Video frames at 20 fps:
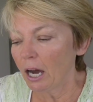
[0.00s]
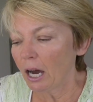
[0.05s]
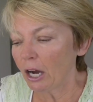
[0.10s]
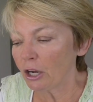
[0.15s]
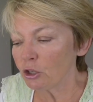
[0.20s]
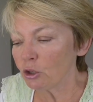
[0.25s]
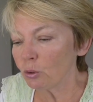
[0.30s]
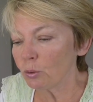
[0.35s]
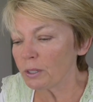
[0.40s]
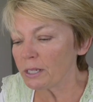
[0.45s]

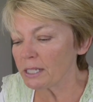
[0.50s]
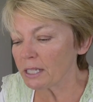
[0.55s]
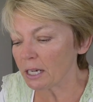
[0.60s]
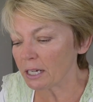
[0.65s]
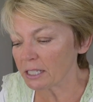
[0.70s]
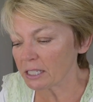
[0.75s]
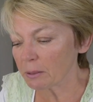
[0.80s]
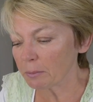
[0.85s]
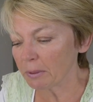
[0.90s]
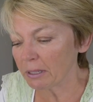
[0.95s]
I always
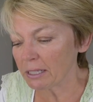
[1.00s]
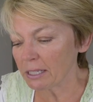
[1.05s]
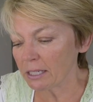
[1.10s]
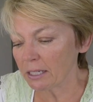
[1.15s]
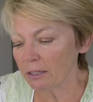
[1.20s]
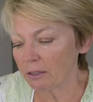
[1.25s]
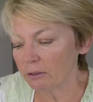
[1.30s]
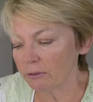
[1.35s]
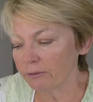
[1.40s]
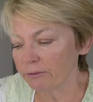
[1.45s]
ask
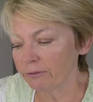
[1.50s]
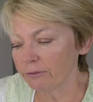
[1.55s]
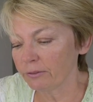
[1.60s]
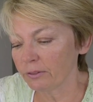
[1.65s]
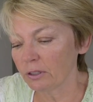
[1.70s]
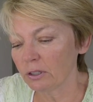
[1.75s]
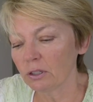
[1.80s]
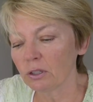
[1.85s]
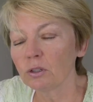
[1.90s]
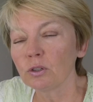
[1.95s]
myself,
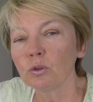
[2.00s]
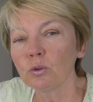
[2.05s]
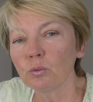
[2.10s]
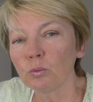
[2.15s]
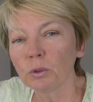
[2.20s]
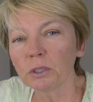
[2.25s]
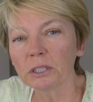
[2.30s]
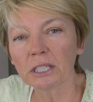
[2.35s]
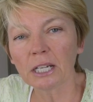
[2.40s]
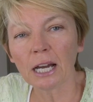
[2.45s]

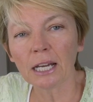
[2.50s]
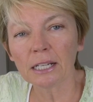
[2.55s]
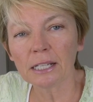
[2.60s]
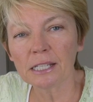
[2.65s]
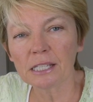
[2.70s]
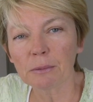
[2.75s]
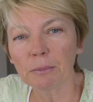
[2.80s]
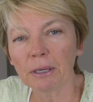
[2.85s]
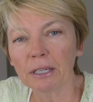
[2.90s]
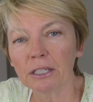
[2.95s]
what
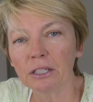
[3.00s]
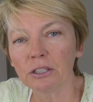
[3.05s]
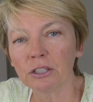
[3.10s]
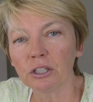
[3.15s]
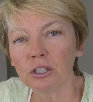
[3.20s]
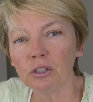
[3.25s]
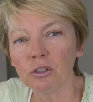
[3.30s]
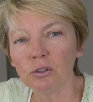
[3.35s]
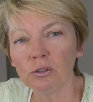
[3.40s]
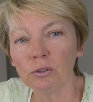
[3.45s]
colours am I going
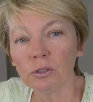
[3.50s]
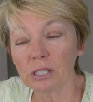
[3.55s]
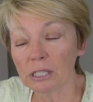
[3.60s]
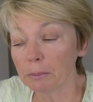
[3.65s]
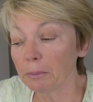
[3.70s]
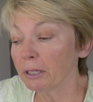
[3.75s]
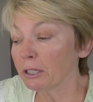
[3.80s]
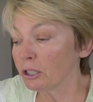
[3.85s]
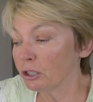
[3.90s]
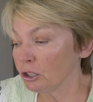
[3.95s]
to use?
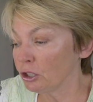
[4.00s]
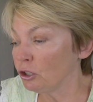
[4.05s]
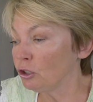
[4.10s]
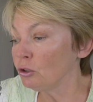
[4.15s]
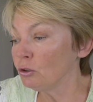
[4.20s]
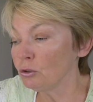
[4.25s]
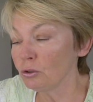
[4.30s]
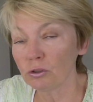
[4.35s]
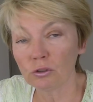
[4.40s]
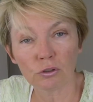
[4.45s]
Am I going to
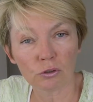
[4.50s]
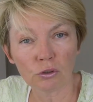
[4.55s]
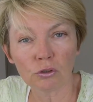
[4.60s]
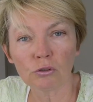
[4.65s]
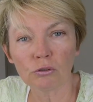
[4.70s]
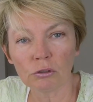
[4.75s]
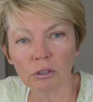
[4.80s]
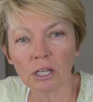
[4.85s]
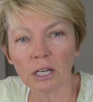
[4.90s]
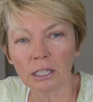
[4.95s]
use the
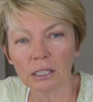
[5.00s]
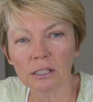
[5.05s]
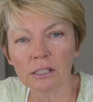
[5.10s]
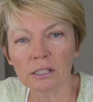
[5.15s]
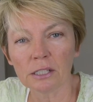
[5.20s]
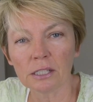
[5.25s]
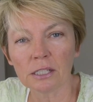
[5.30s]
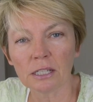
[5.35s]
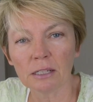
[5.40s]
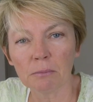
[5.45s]
true
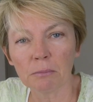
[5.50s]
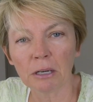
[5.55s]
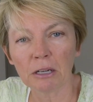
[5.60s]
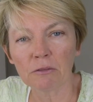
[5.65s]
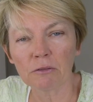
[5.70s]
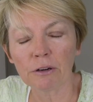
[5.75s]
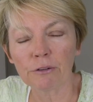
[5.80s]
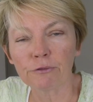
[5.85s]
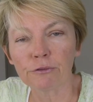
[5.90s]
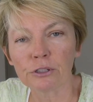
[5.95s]
colours in my
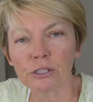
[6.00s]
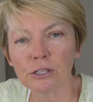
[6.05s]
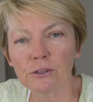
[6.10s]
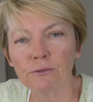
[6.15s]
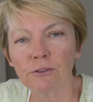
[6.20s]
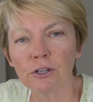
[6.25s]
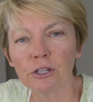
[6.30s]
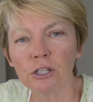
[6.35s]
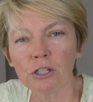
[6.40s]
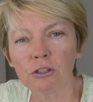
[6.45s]
reference
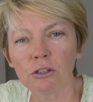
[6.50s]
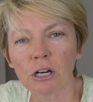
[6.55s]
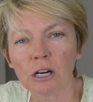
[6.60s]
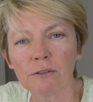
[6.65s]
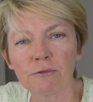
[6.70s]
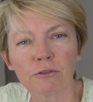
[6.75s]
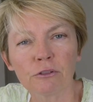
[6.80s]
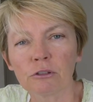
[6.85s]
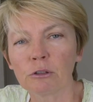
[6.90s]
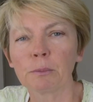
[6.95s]

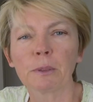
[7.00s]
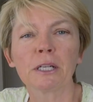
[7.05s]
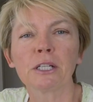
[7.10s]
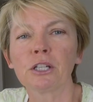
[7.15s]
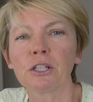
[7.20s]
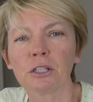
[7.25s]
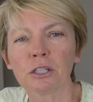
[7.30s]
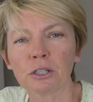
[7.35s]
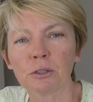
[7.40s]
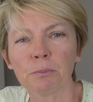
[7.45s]
photograph, or am I
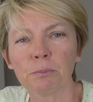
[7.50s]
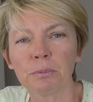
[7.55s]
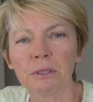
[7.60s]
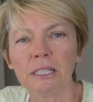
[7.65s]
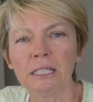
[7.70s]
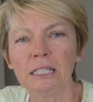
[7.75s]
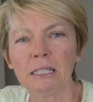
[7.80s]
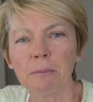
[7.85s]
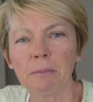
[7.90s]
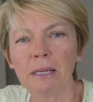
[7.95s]
going to
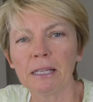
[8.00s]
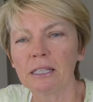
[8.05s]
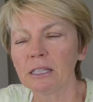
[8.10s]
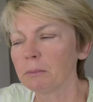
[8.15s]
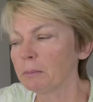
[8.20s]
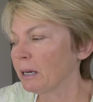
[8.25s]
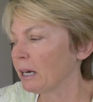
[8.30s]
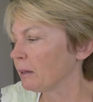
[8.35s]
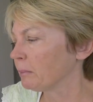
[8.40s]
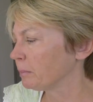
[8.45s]
completely make
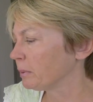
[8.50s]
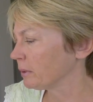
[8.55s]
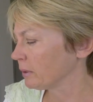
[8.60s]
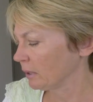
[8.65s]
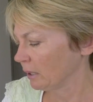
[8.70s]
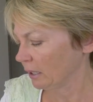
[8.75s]
them up?